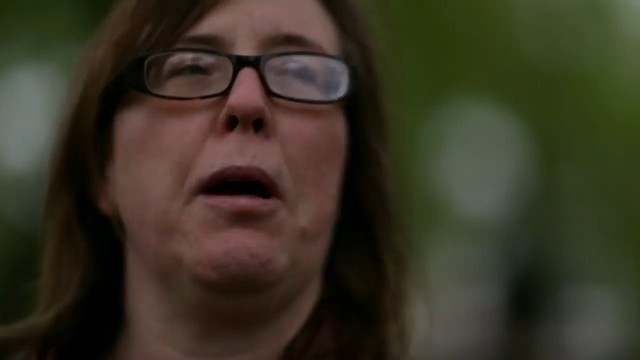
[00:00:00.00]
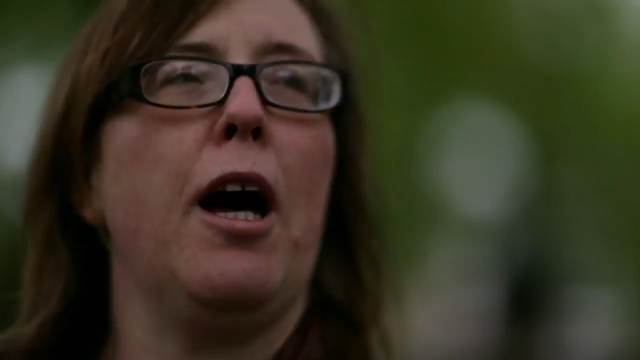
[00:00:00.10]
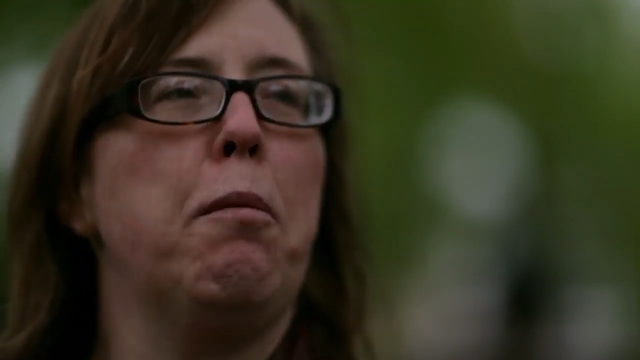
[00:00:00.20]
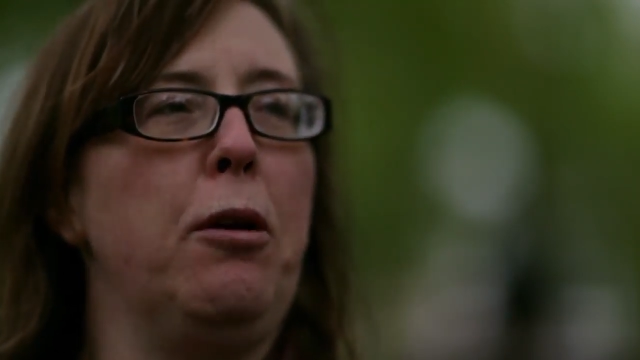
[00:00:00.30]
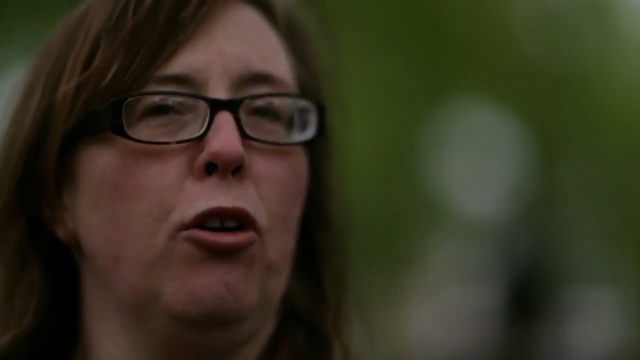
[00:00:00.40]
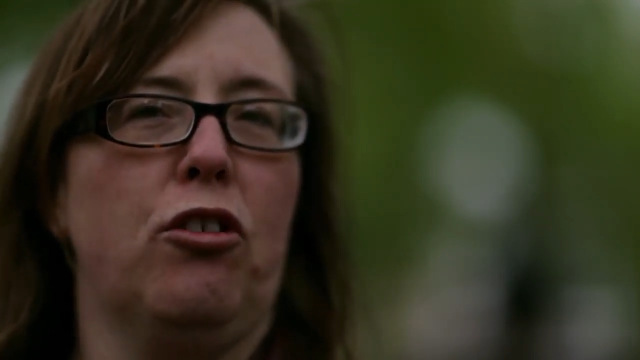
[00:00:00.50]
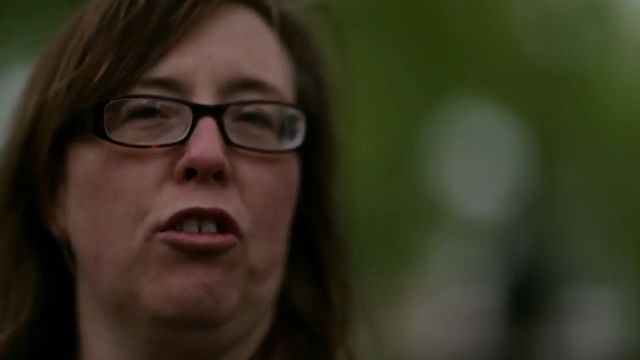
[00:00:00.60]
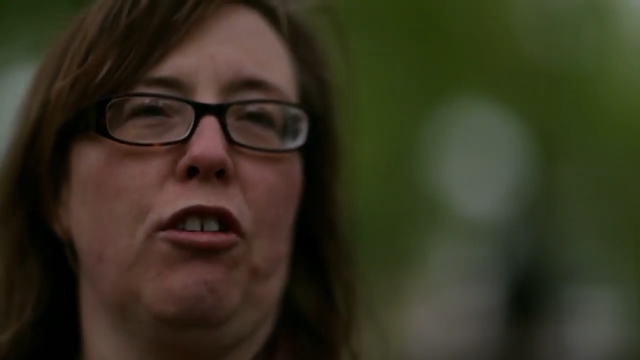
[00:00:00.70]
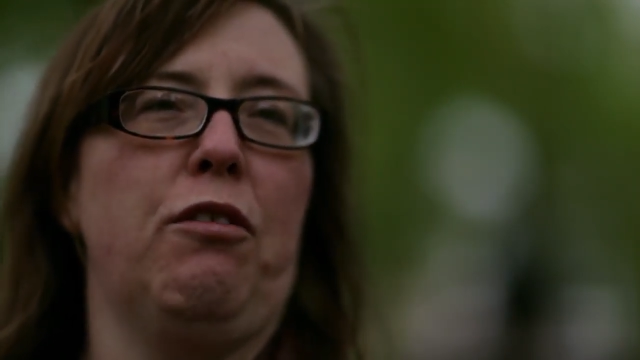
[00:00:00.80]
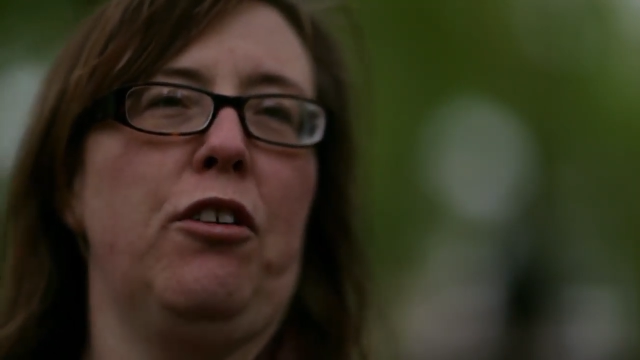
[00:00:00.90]
I'd be happy
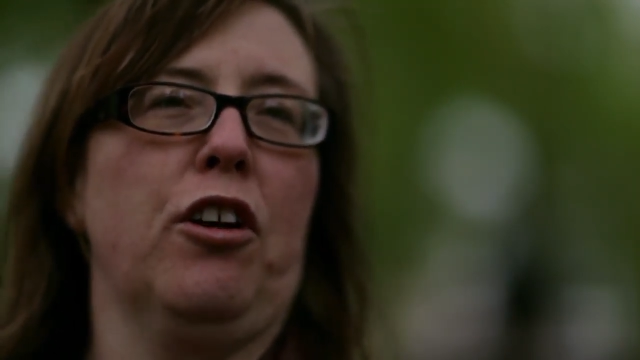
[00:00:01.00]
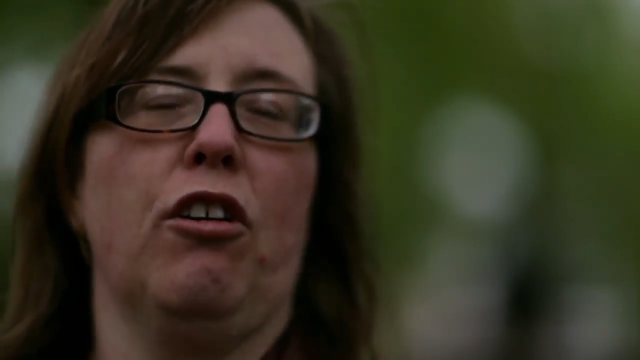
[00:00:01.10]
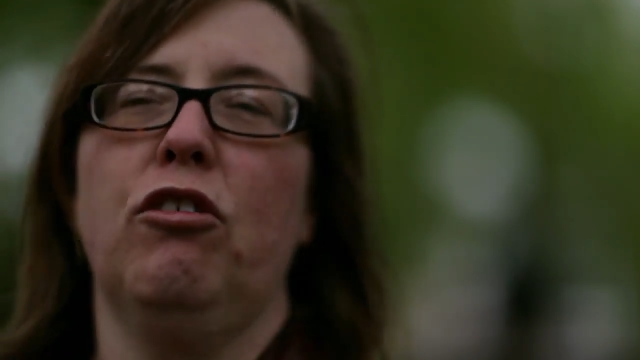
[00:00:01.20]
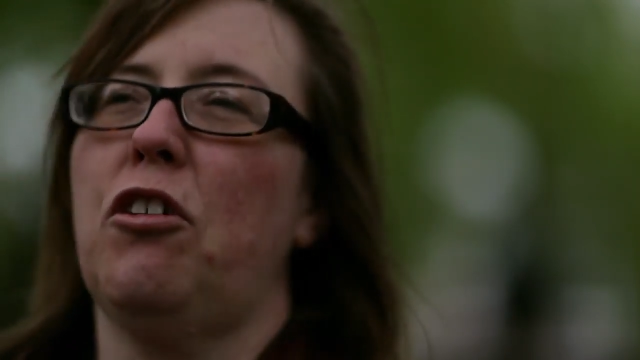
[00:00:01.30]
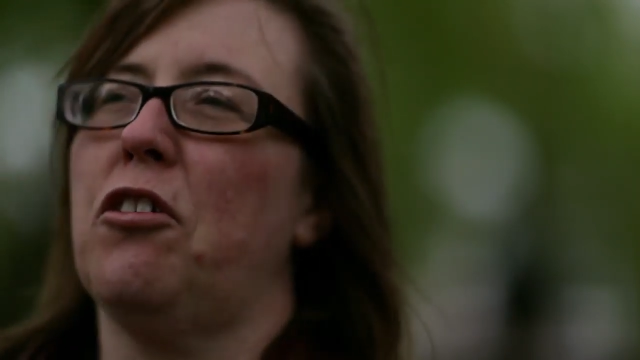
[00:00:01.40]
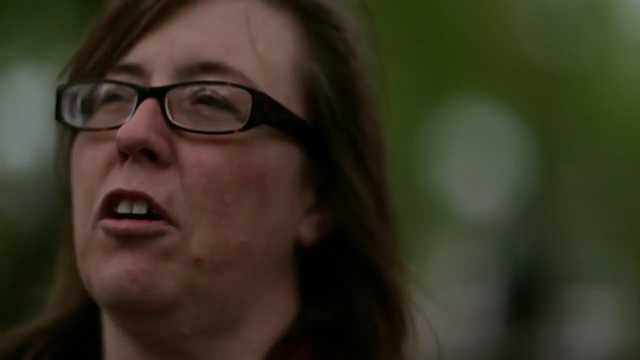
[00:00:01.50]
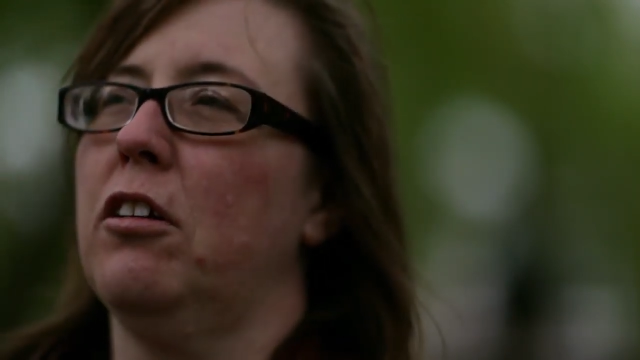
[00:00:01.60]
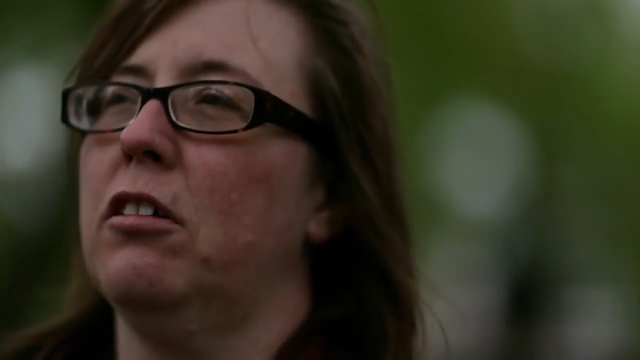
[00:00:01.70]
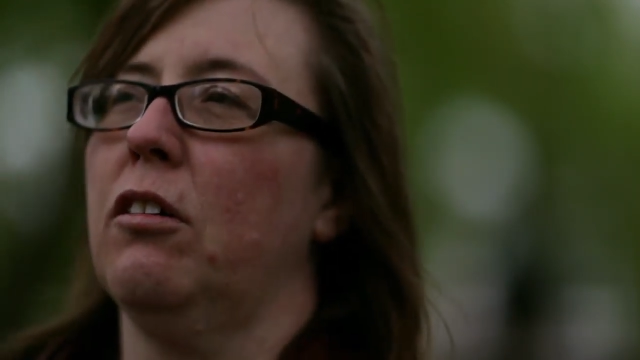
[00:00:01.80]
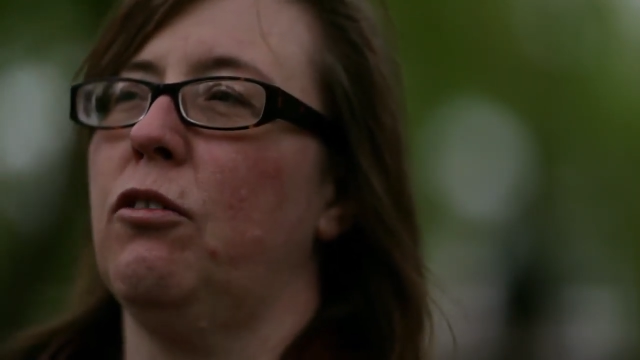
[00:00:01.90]
not to live in the
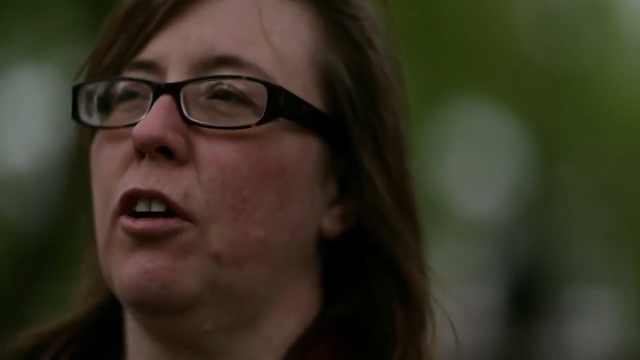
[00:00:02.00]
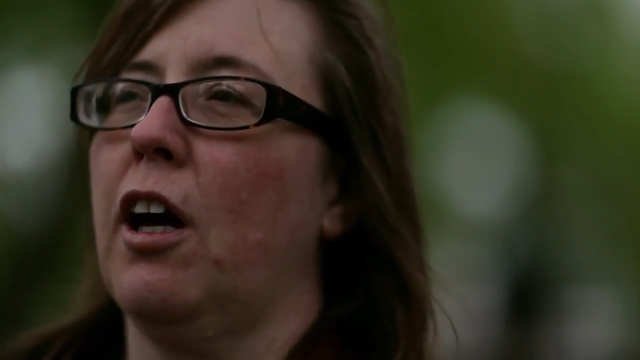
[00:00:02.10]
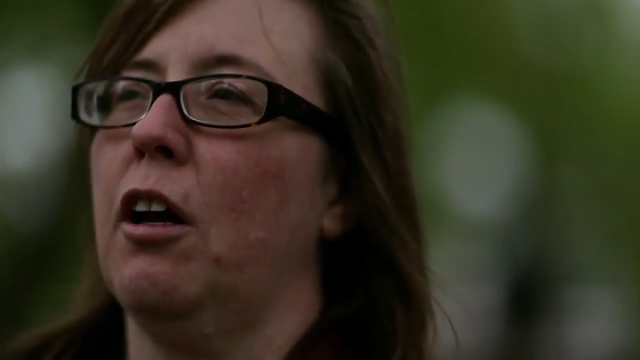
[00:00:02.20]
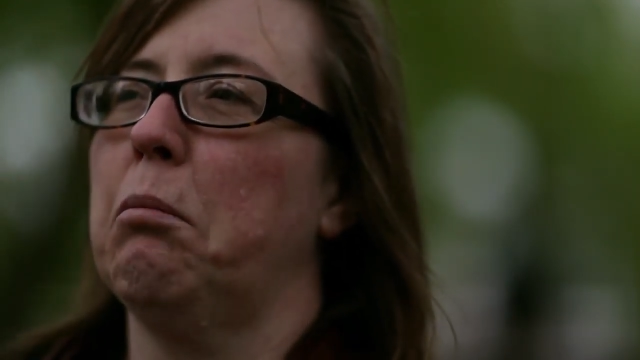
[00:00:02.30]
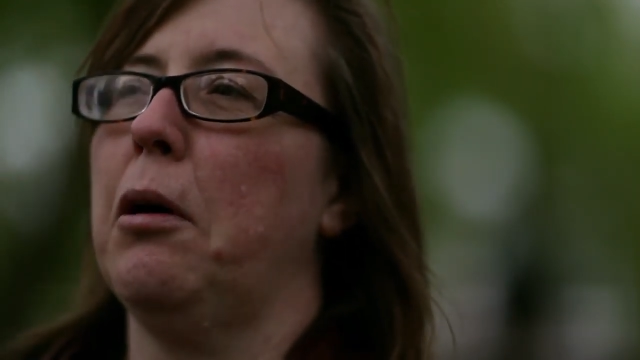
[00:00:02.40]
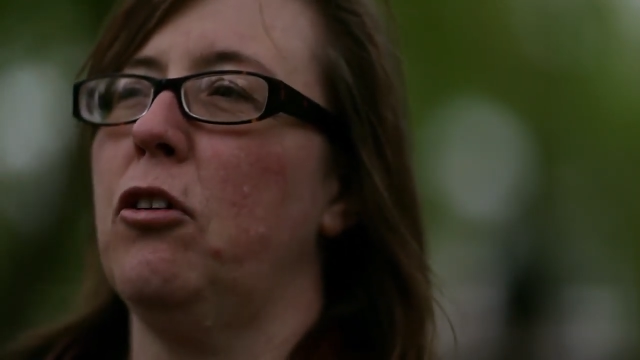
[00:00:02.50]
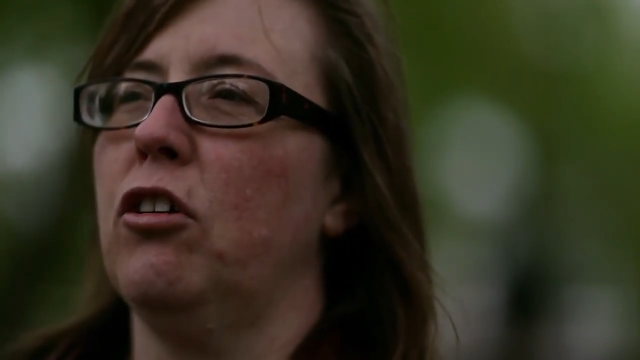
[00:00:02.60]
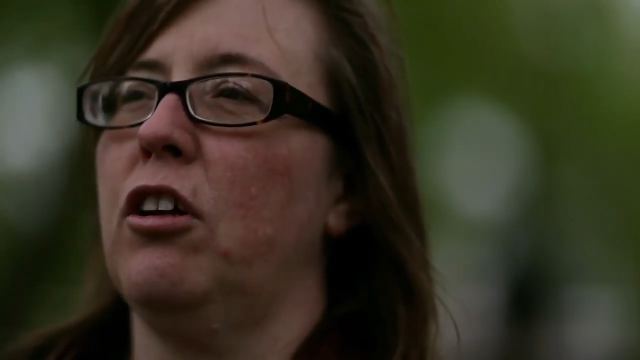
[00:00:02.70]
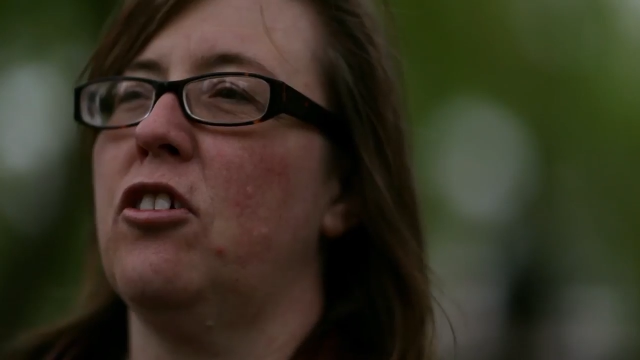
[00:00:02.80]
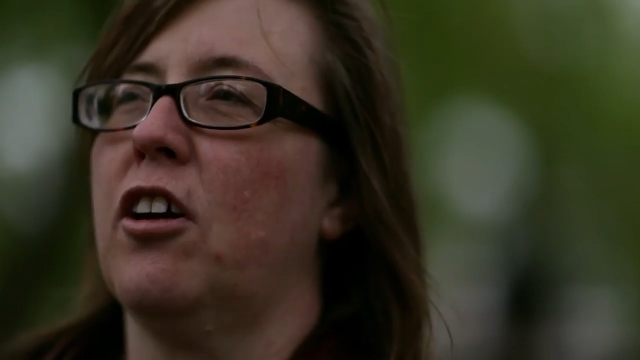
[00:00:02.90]
countryside ever again, but
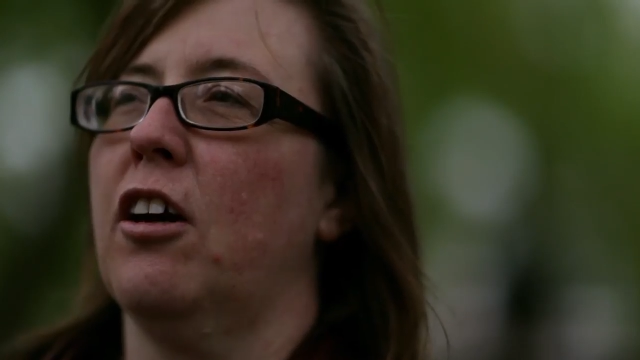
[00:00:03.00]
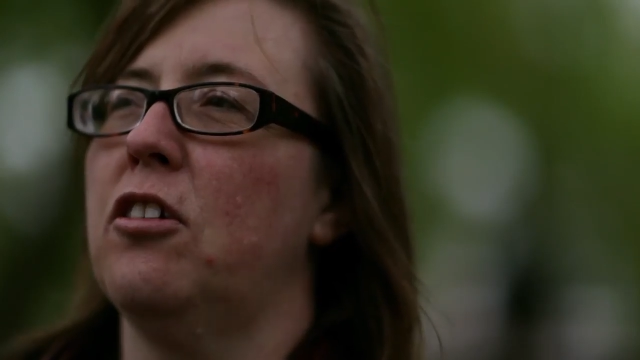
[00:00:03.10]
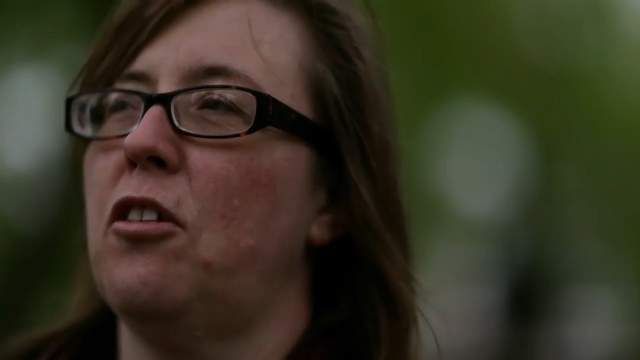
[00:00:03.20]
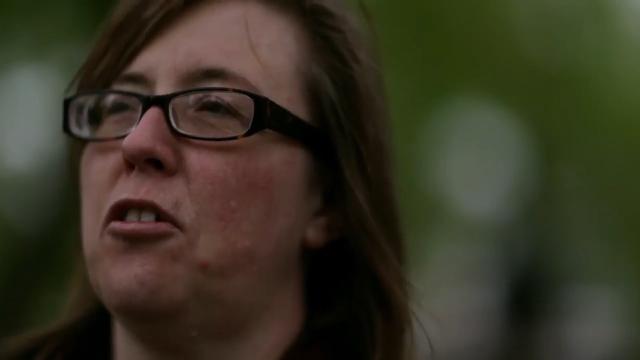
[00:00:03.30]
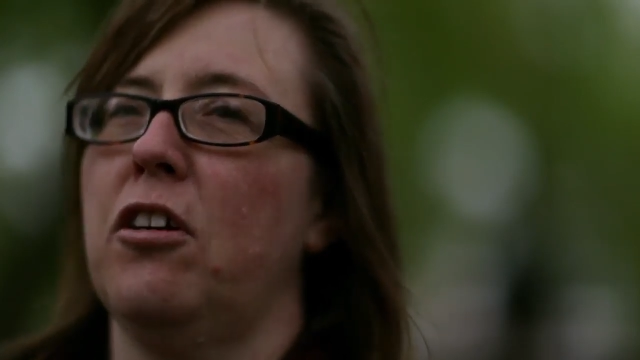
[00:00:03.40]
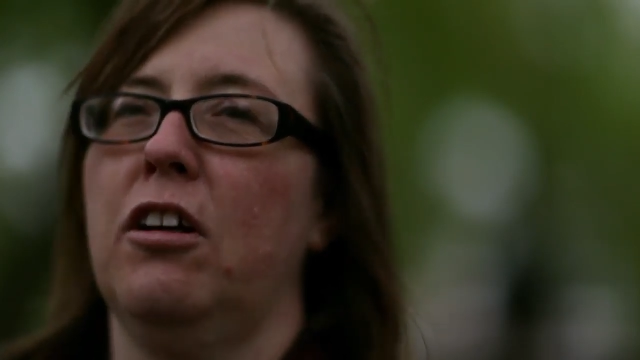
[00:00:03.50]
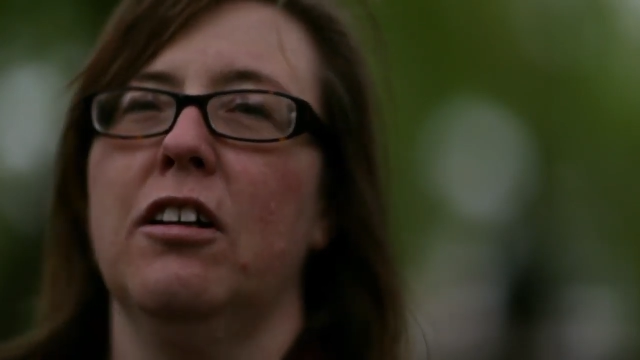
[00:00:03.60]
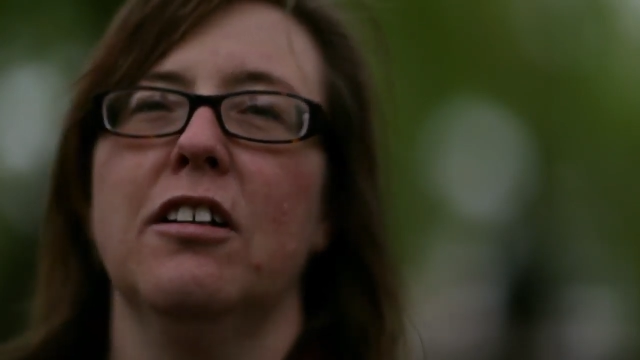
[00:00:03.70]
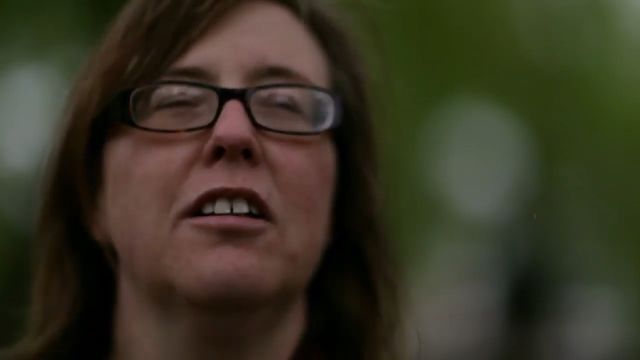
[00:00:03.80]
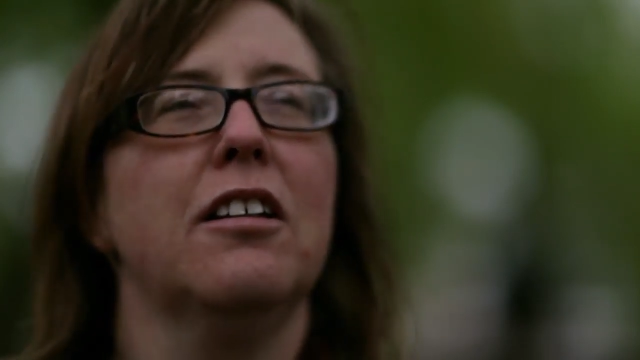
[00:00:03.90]
I do need to get to the
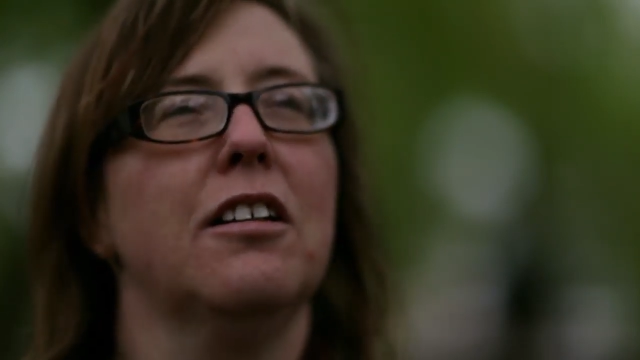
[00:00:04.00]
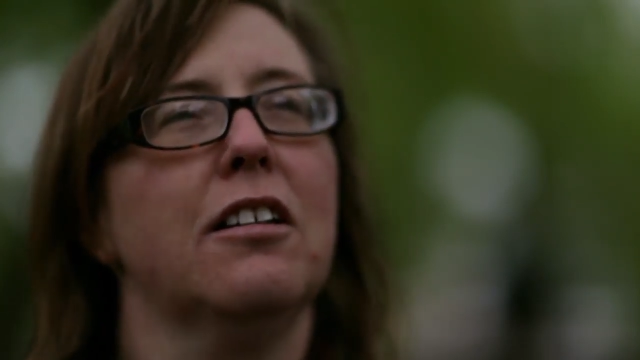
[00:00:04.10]
sea.